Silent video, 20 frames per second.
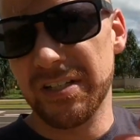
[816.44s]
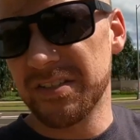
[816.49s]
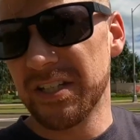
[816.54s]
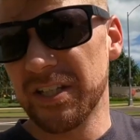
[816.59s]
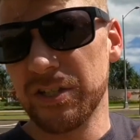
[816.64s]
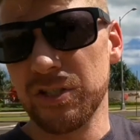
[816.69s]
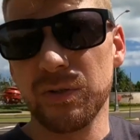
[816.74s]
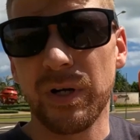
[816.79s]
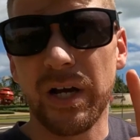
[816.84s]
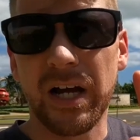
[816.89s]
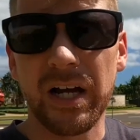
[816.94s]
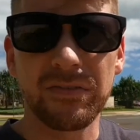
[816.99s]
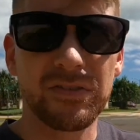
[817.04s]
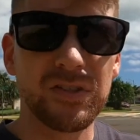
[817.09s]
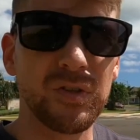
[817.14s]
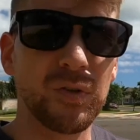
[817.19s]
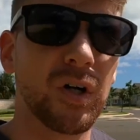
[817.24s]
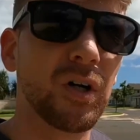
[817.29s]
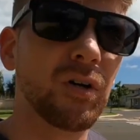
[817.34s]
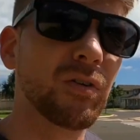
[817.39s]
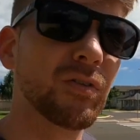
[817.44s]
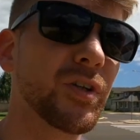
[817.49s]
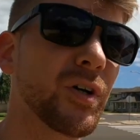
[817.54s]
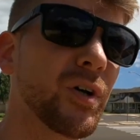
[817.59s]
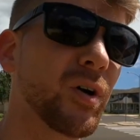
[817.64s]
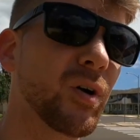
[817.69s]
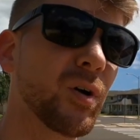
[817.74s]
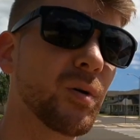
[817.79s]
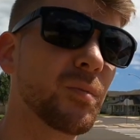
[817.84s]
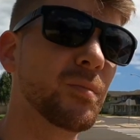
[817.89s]
is that you have to own the
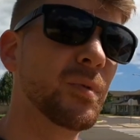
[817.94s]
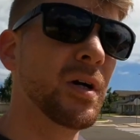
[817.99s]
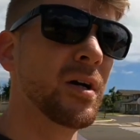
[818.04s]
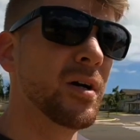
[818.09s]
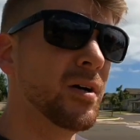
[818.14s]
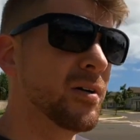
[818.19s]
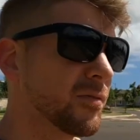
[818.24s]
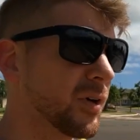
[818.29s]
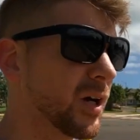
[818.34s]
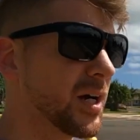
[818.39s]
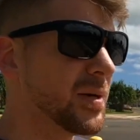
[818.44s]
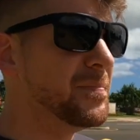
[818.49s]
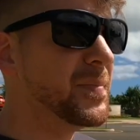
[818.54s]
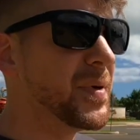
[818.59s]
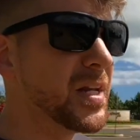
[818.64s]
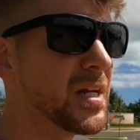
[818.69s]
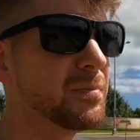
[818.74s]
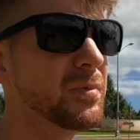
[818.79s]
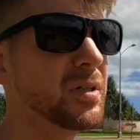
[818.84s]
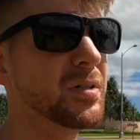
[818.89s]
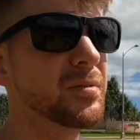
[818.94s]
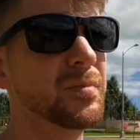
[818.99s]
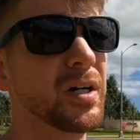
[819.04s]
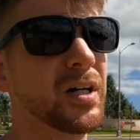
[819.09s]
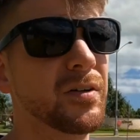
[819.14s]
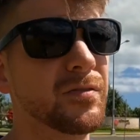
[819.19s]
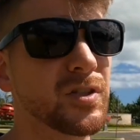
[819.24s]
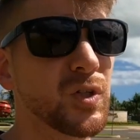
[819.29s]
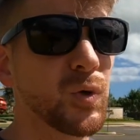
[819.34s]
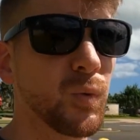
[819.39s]
home for a minimum
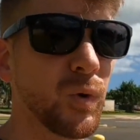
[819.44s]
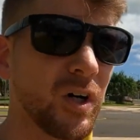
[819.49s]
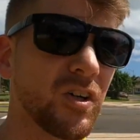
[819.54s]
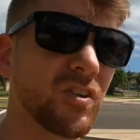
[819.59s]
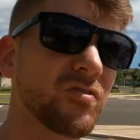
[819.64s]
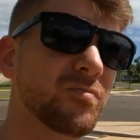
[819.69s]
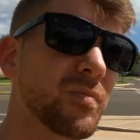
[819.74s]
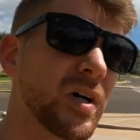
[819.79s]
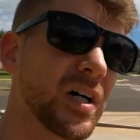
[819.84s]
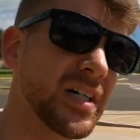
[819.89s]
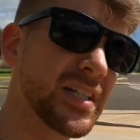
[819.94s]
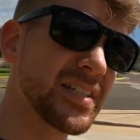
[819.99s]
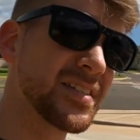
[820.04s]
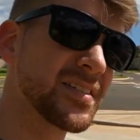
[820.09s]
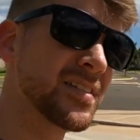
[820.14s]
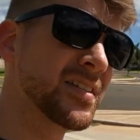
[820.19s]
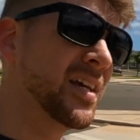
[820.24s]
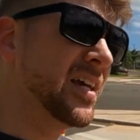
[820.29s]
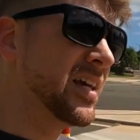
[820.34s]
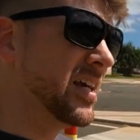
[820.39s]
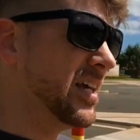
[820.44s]
of twelve months.